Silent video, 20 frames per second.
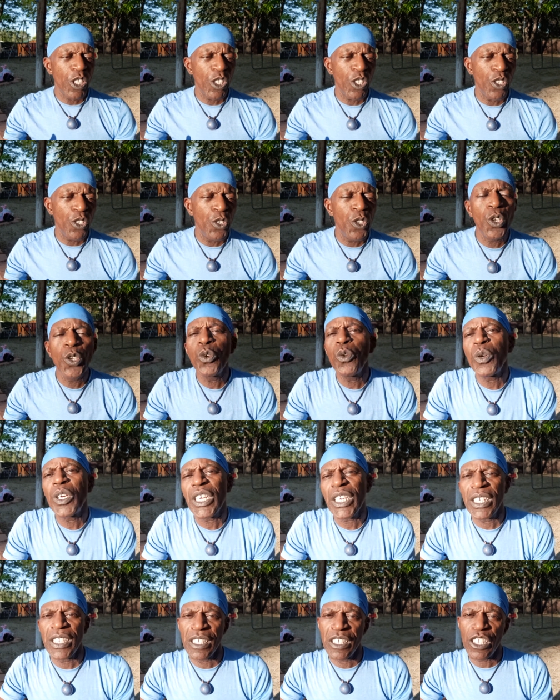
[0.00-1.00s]
new
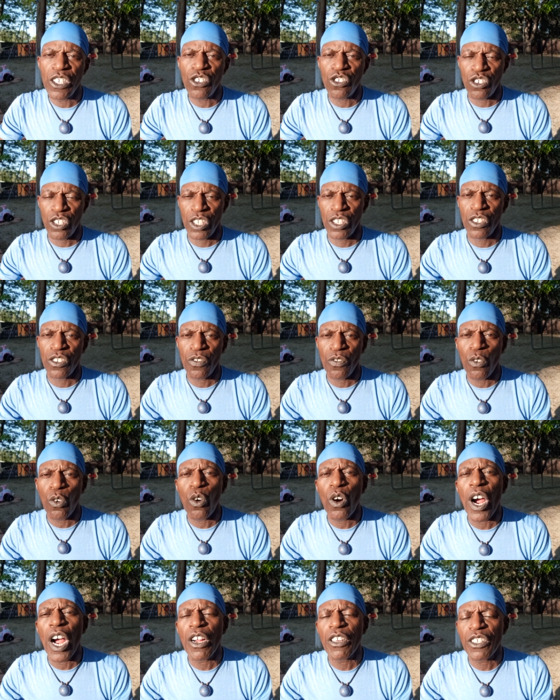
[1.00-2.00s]
conditions
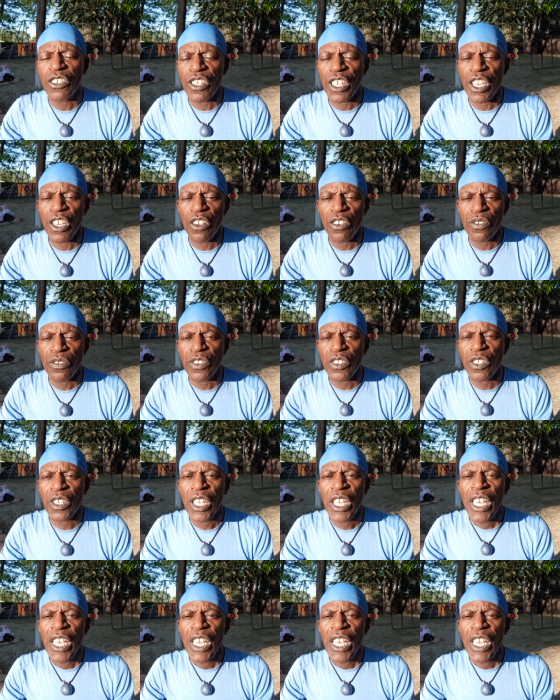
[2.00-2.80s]
for ourselves.